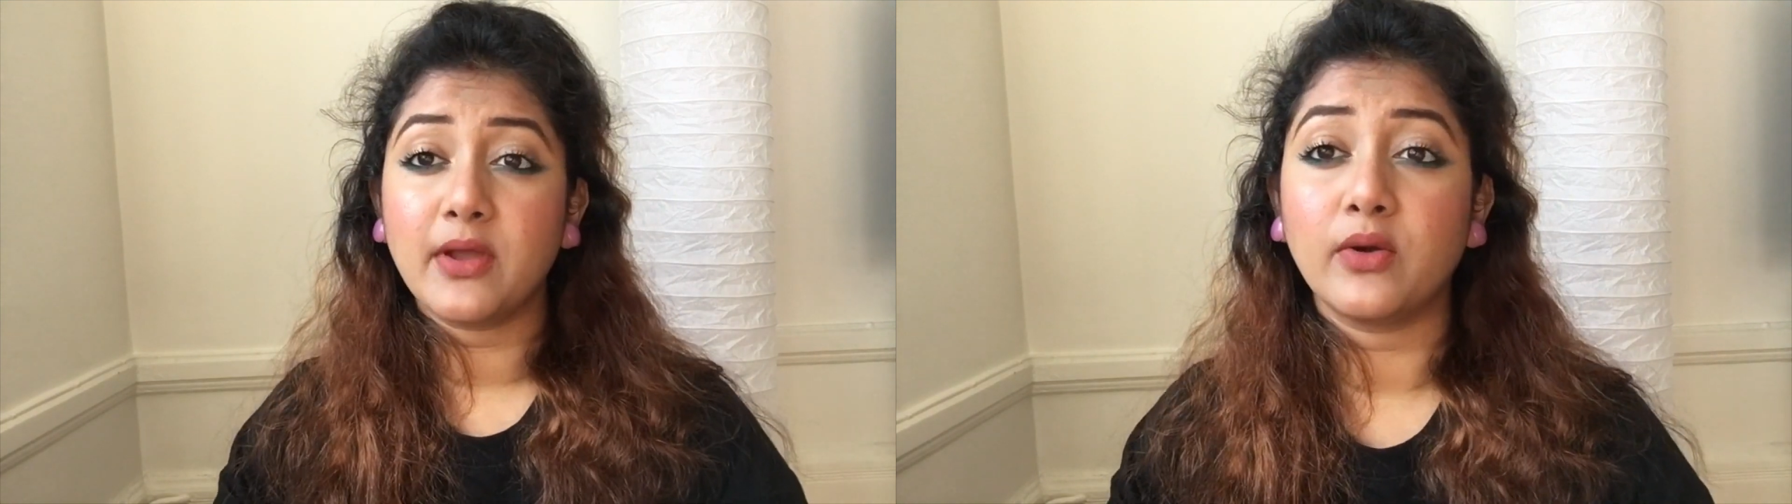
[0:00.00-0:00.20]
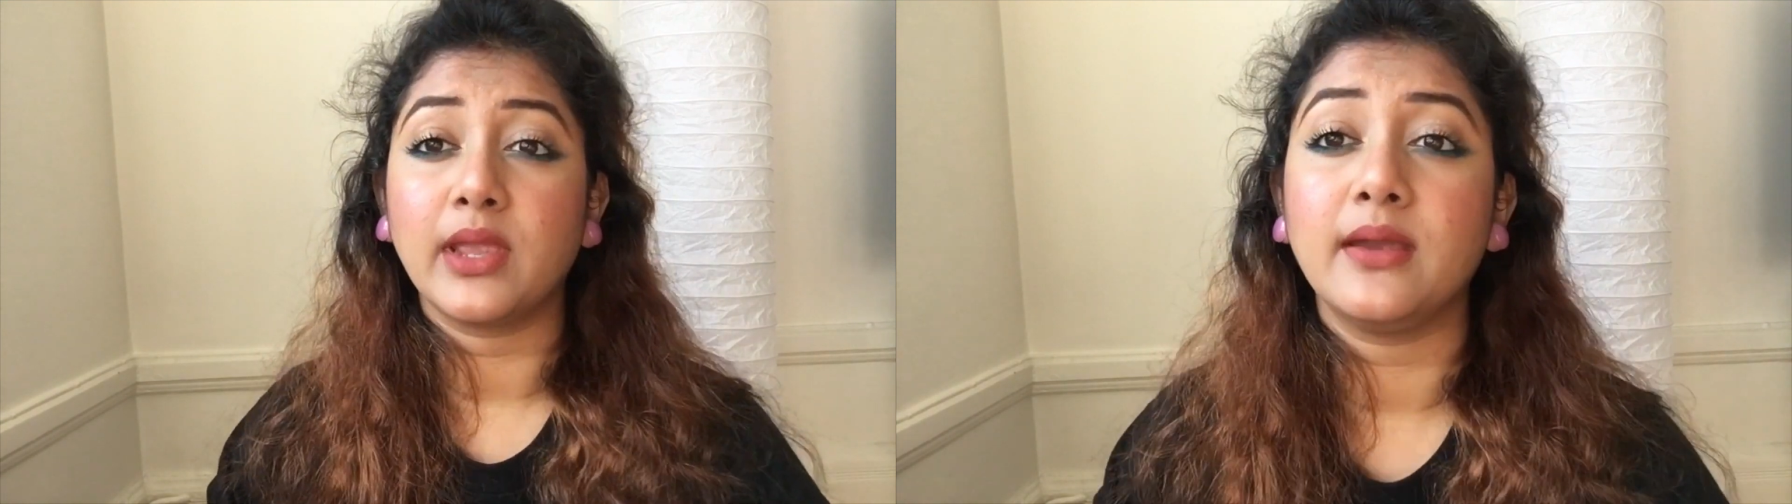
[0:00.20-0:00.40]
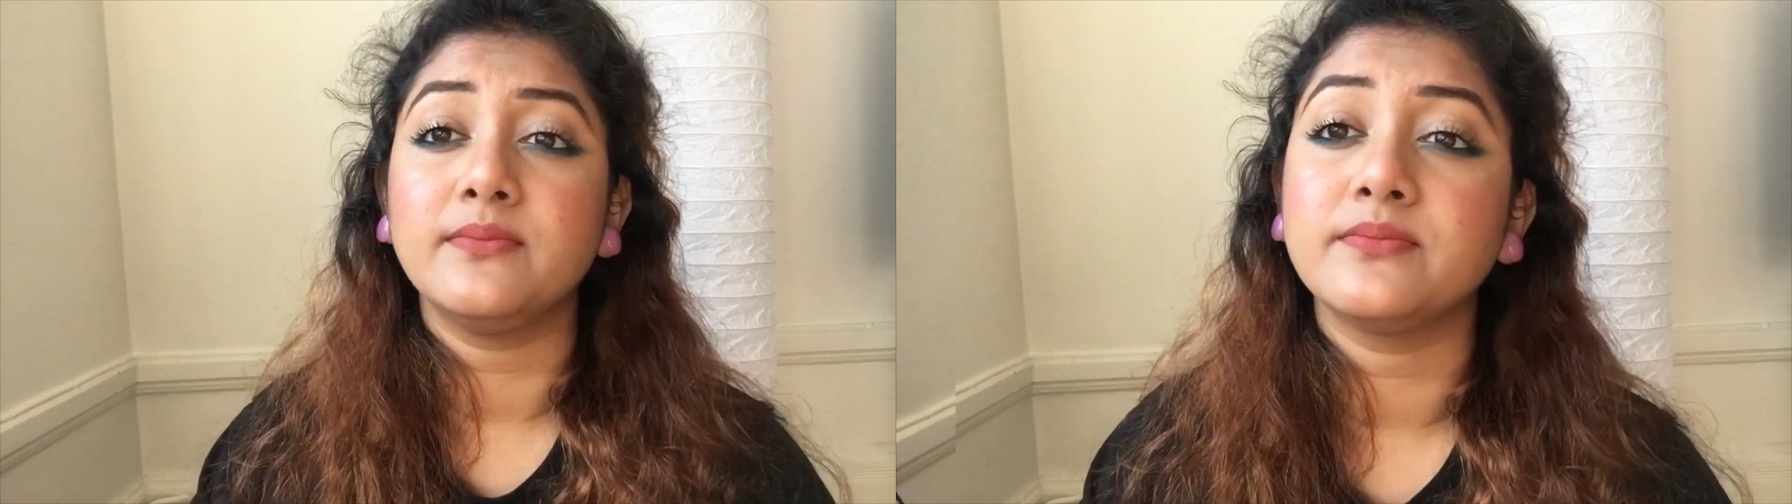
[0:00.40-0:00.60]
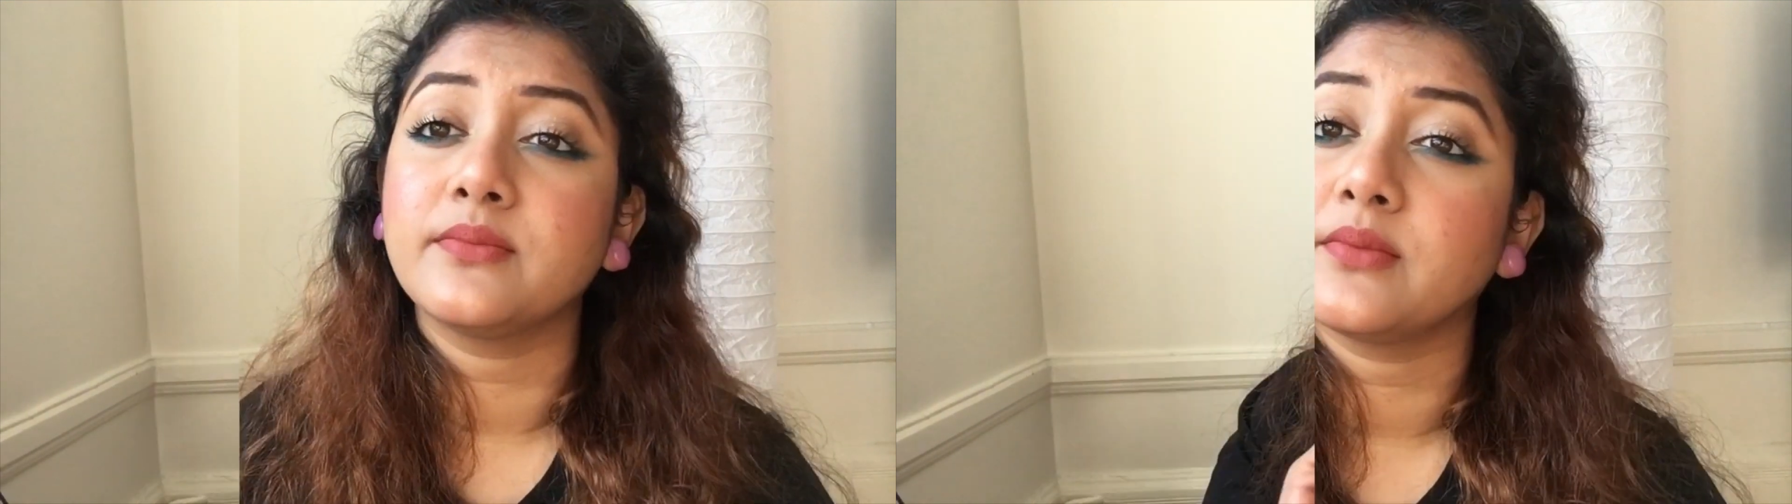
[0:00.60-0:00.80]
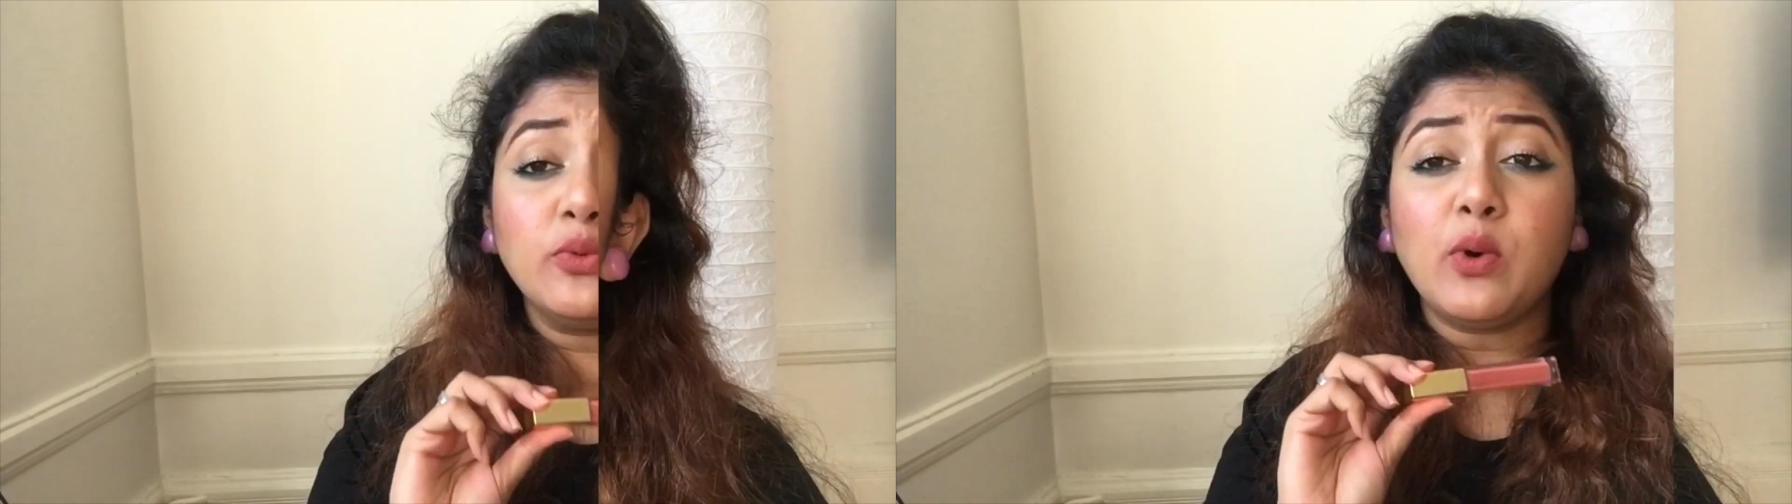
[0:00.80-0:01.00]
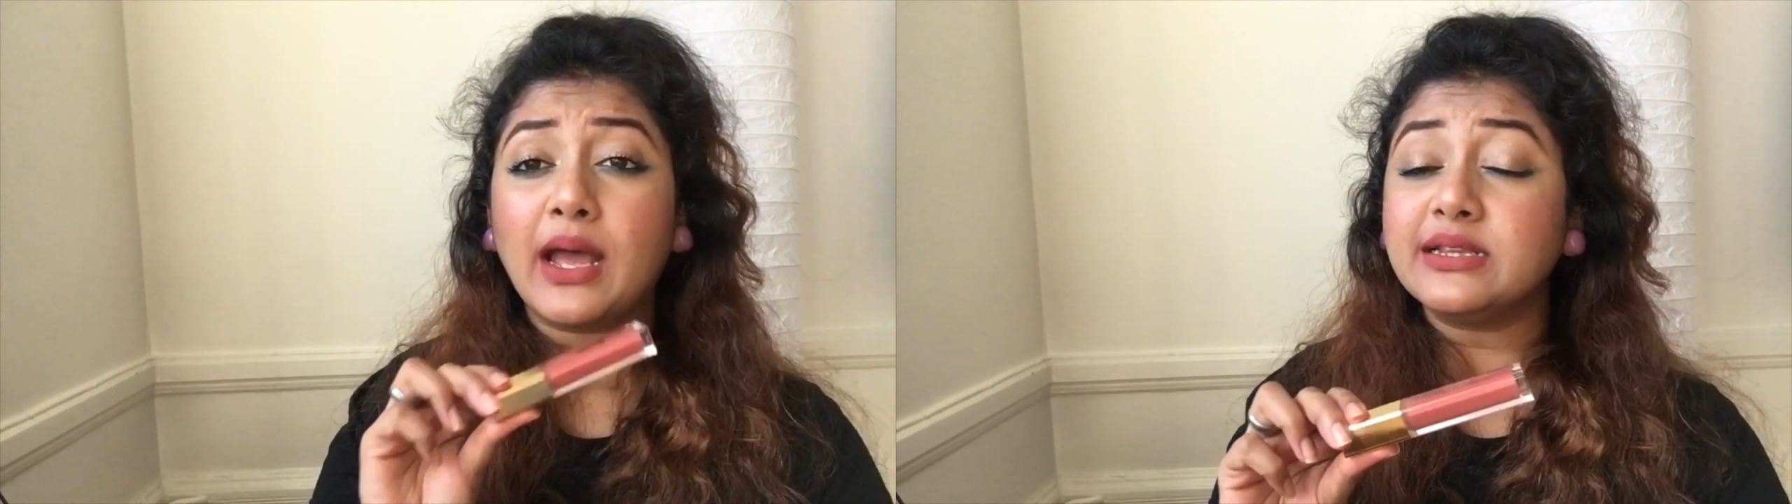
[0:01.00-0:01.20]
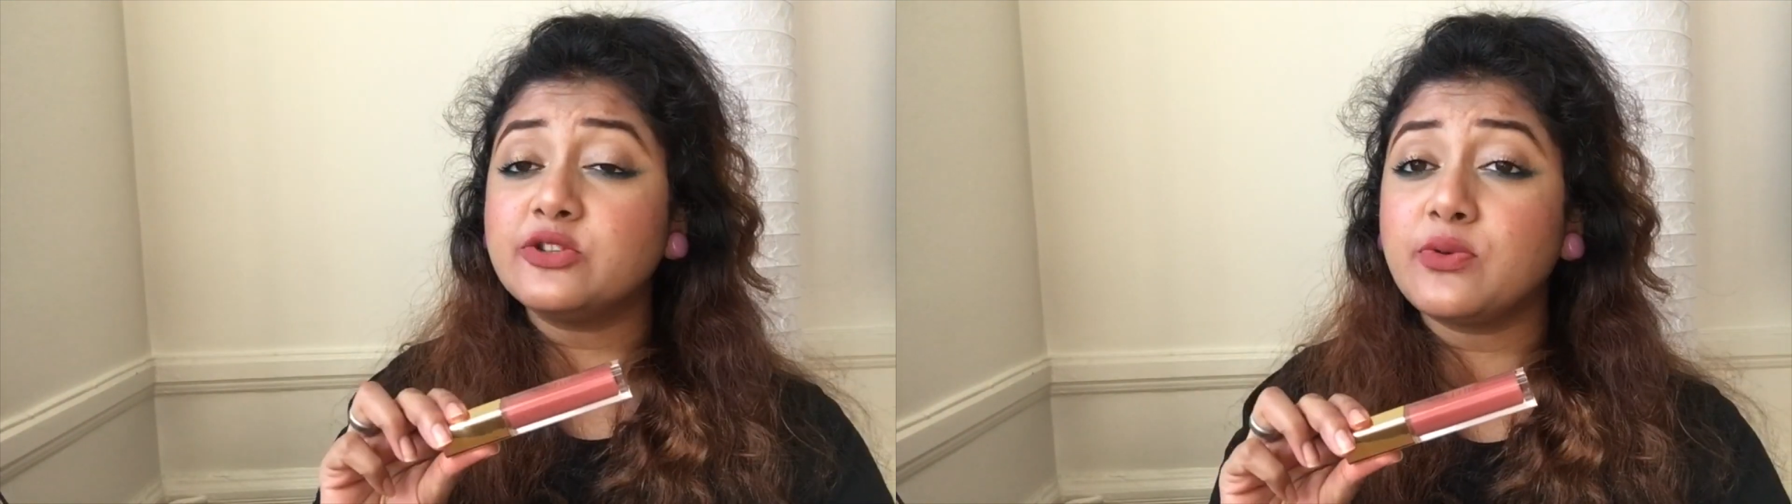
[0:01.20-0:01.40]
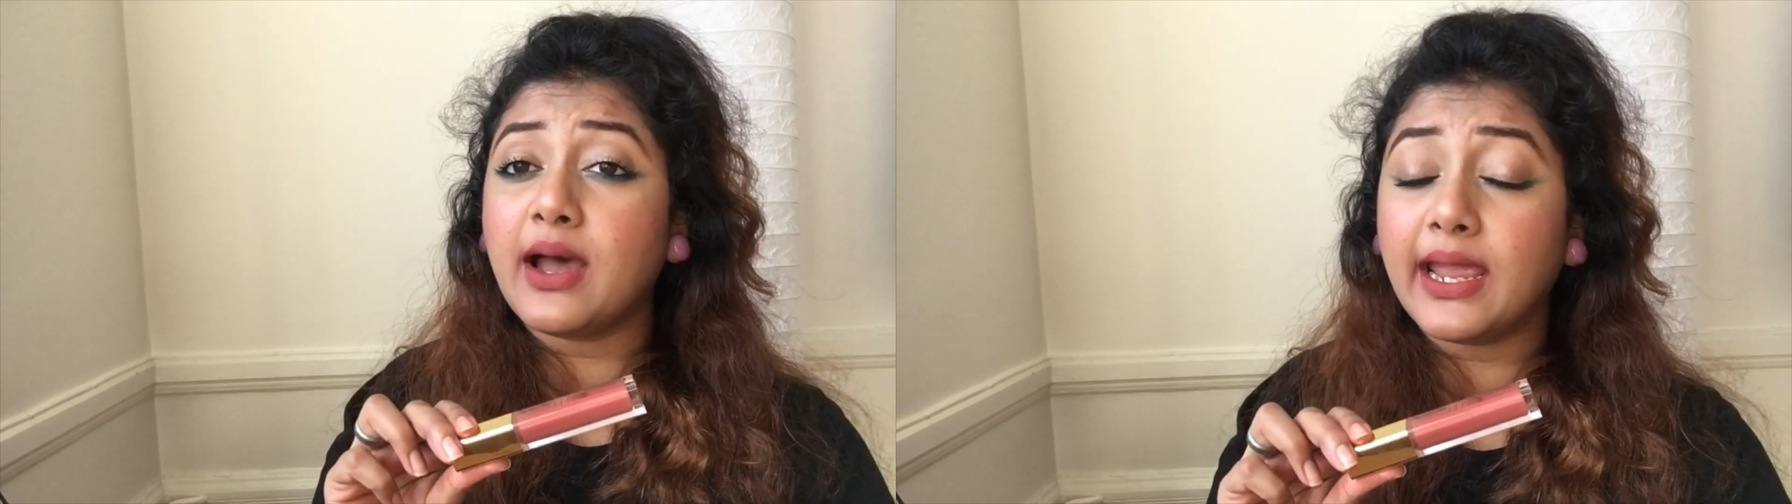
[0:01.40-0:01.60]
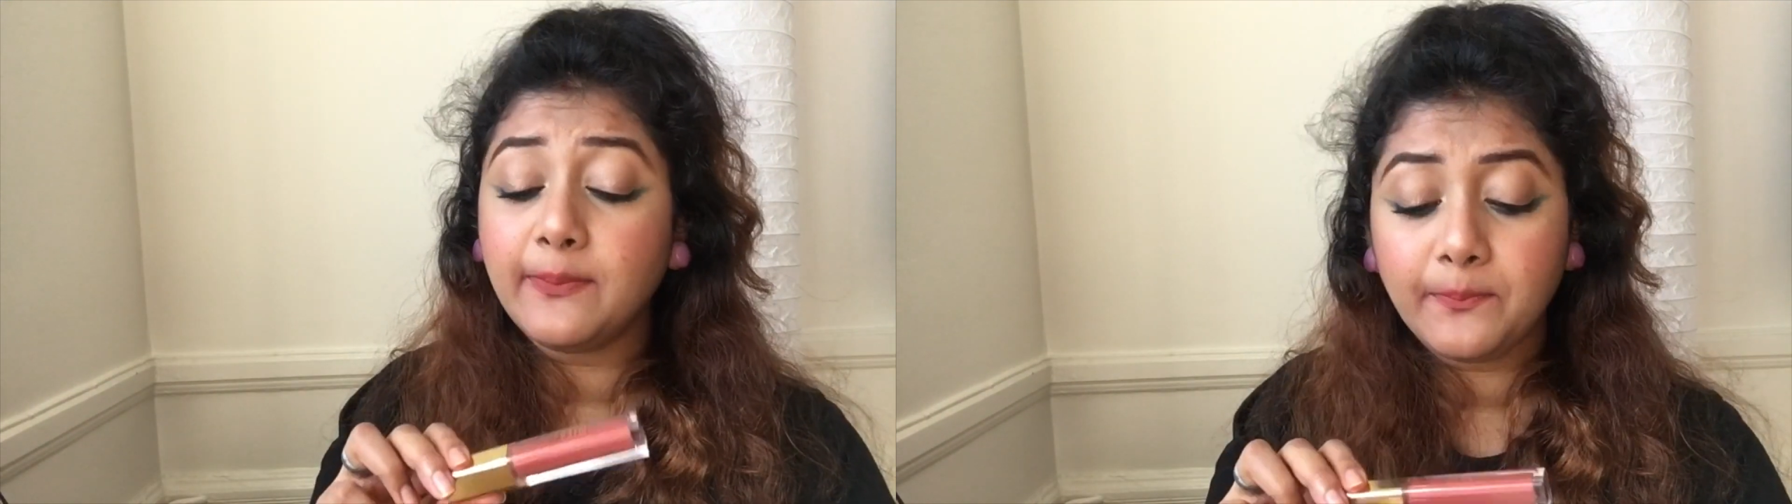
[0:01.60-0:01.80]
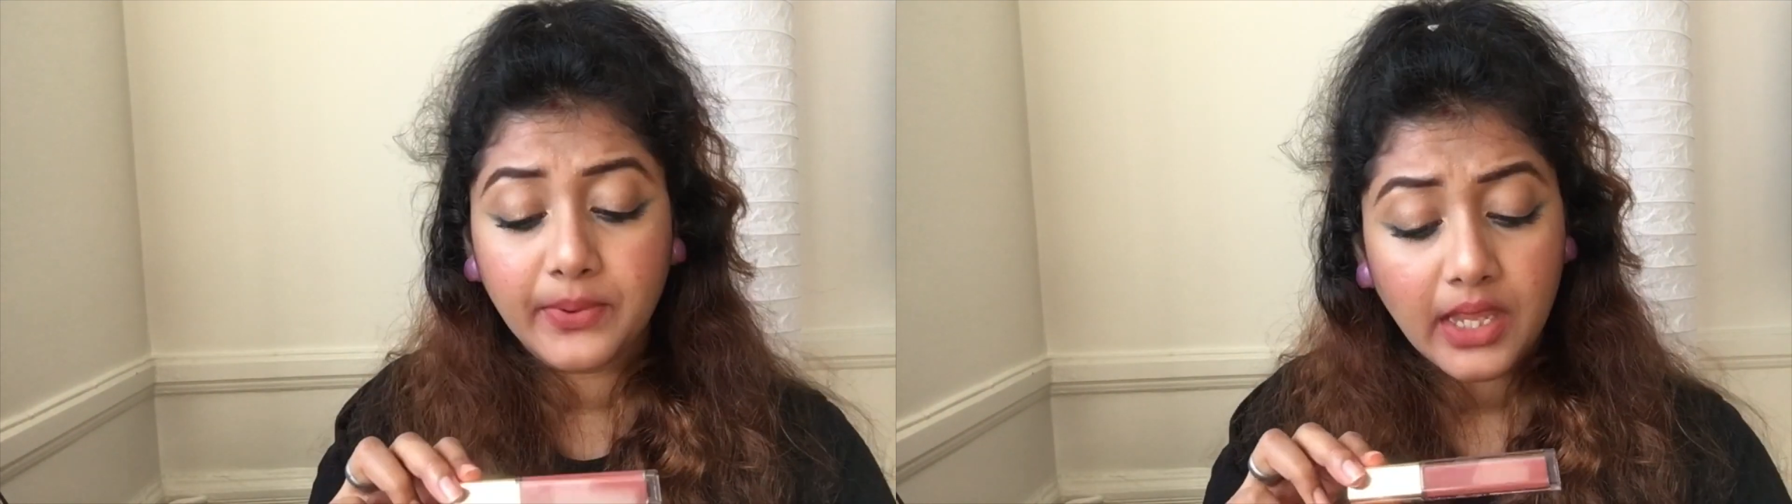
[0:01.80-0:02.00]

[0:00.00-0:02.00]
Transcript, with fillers: Okay, with one swipe